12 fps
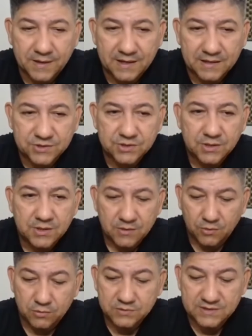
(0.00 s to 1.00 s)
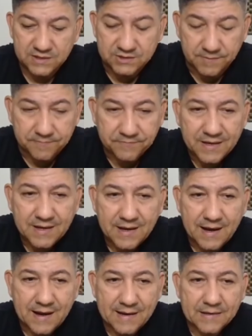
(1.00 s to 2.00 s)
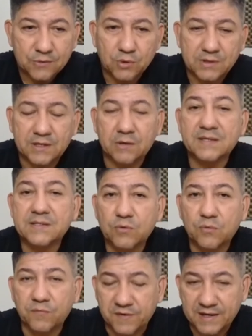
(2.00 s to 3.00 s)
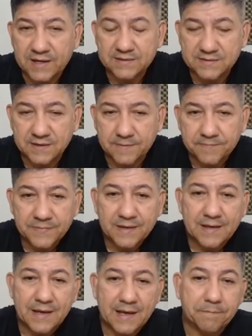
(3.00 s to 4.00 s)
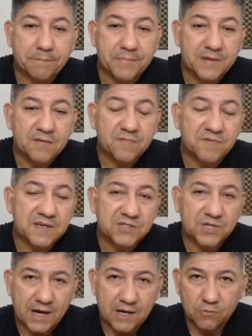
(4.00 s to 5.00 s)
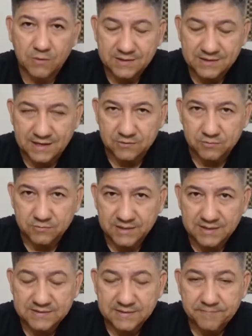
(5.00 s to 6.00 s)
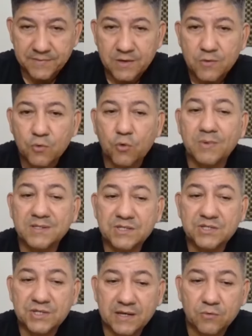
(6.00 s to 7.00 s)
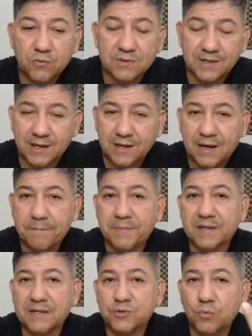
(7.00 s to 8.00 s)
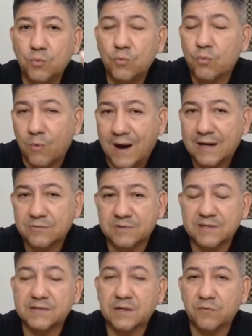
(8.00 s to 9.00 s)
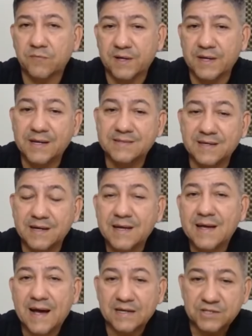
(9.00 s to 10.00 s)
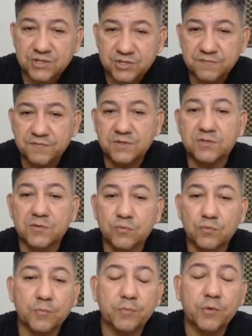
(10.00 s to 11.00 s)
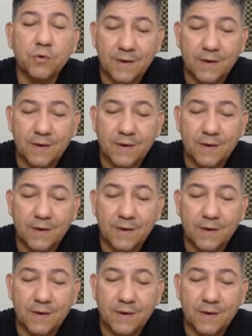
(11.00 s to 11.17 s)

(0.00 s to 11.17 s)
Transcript: In other words, the total area of the circle is pi times the radius squared, okay? Since we only want to find a quarter of the circle, we divide all of this by 4,